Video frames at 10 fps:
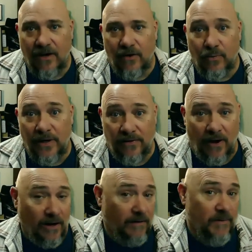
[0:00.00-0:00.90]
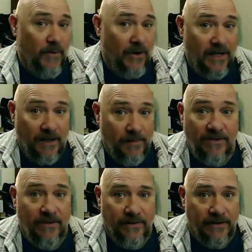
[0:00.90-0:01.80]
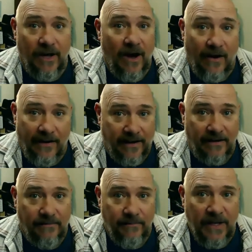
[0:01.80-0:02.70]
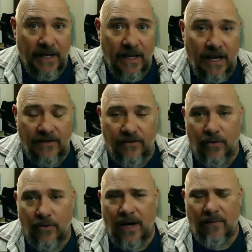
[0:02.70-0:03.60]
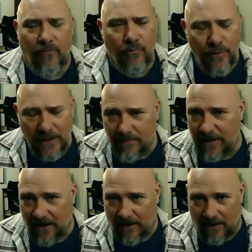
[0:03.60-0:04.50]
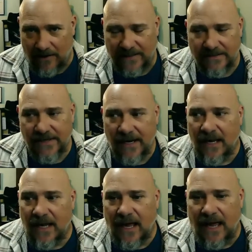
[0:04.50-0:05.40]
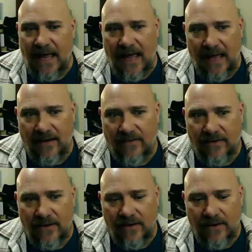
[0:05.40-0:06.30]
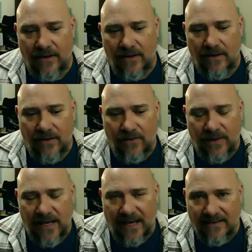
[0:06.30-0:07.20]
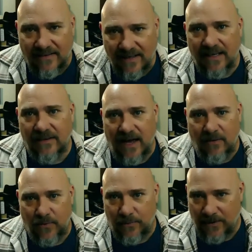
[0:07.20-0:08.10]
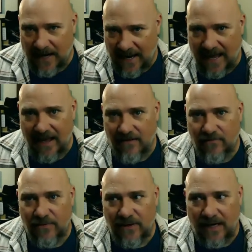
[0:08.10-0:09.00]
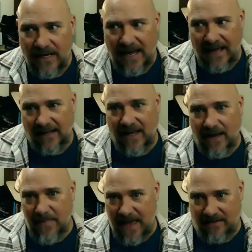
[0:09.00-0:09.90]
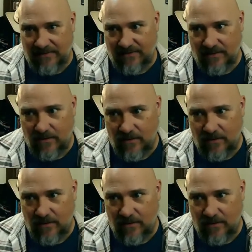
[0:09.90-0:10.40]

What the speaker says: with all of the marketing material on it. And so I'm really big on all this. And the idea that we would have an LMS